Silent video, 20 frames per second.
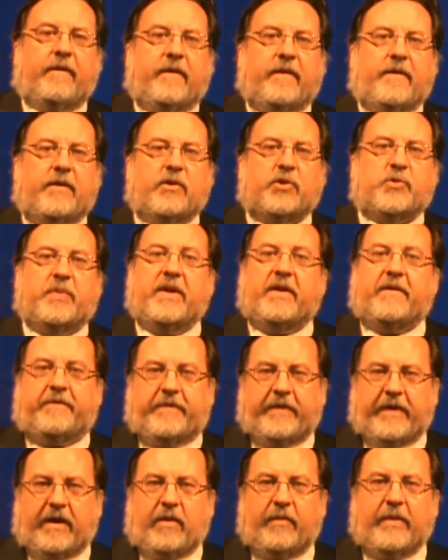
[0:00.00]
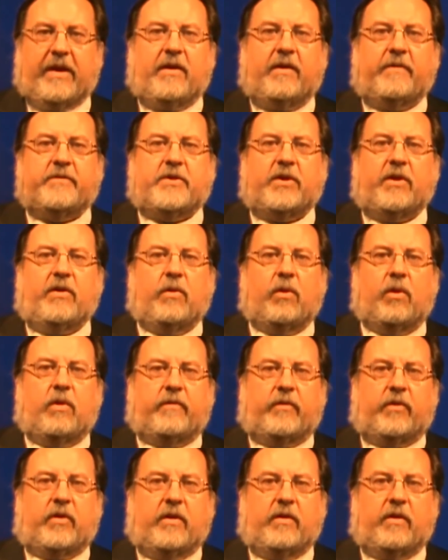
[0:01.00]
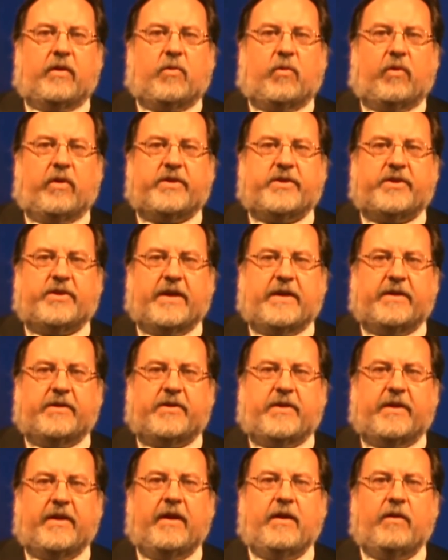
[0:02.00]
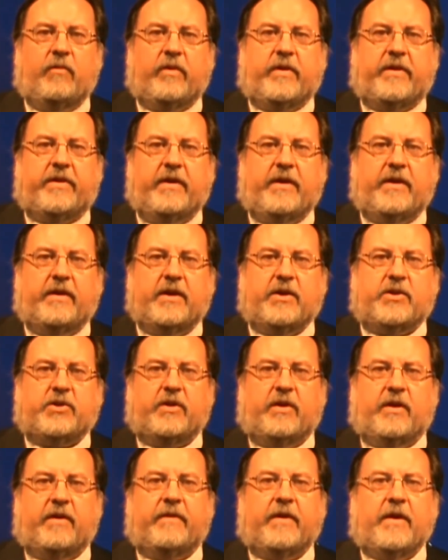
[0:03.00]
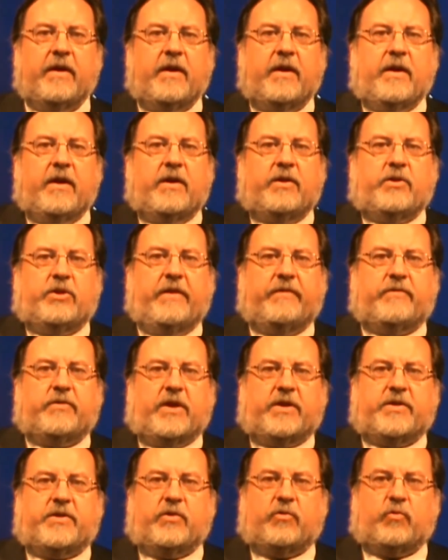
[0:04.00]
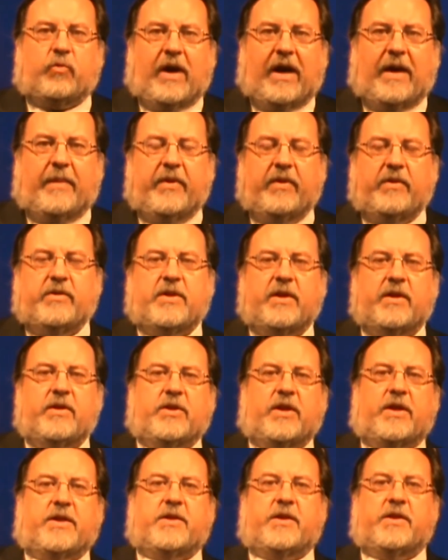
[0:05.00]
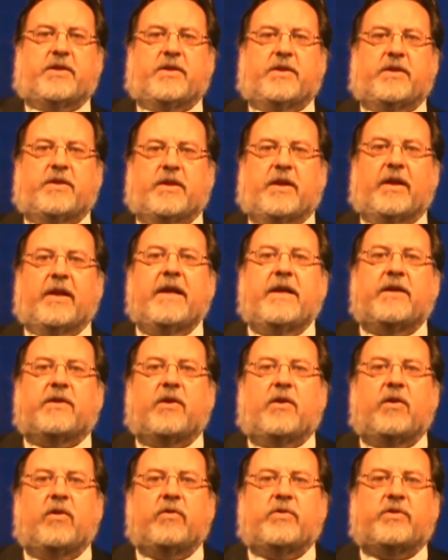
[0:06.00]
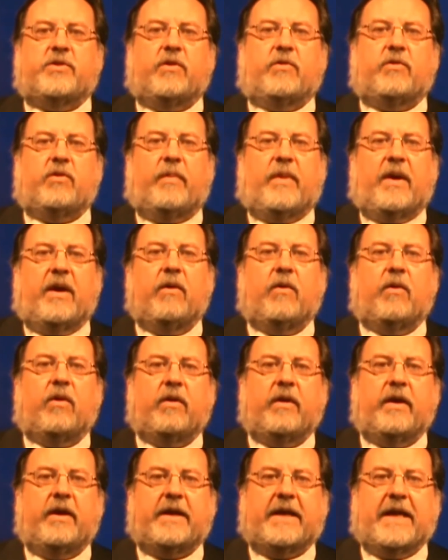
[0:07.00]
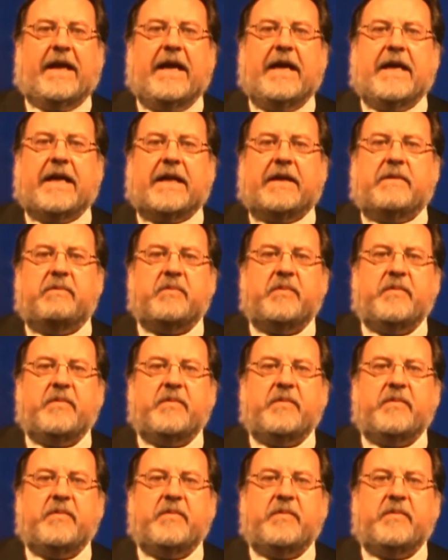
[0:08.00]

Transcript: There's been a fair amount of turnover on the Court since then, with the addition of Chief Justice Roberts and Justices Alito, Sotomayor, and Kagan.